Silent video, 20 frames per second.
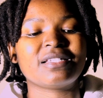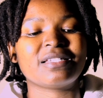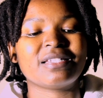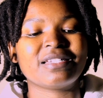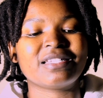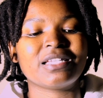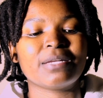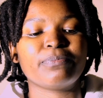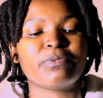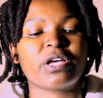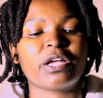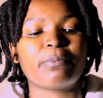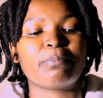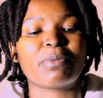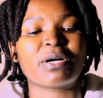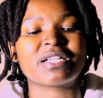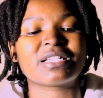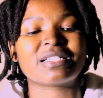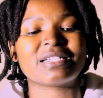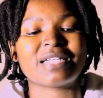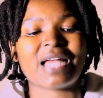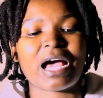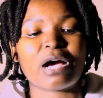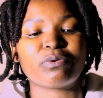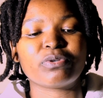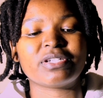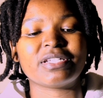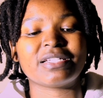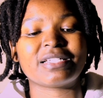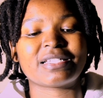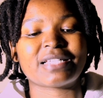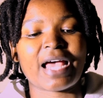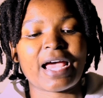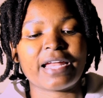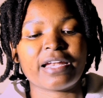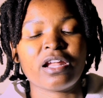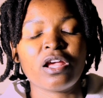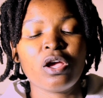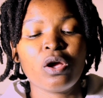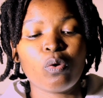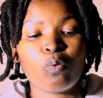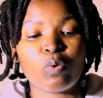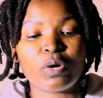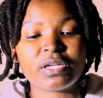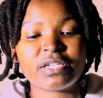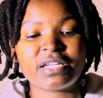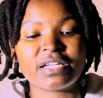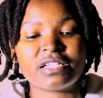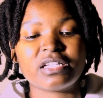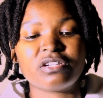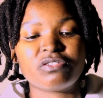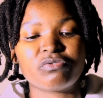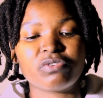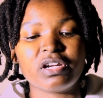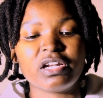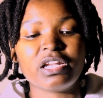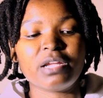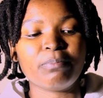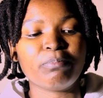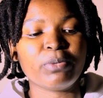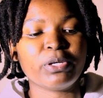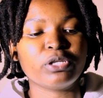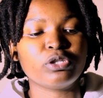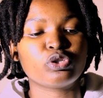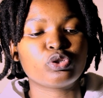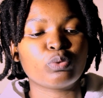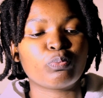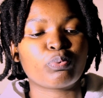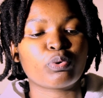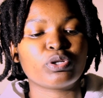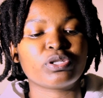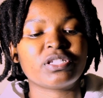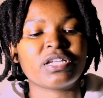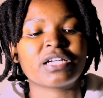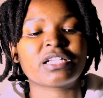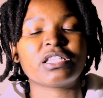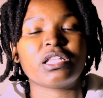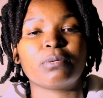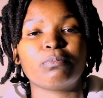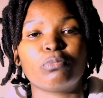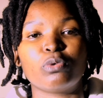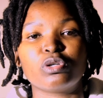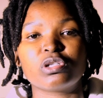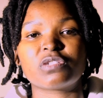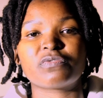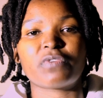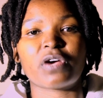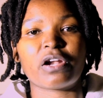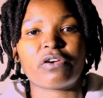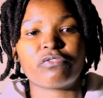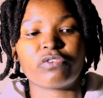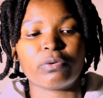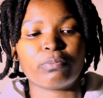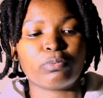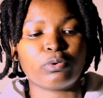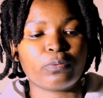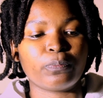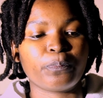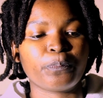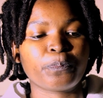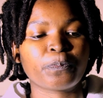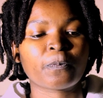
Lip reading: system that must now decide what does it really mean to protect the most vulnerable.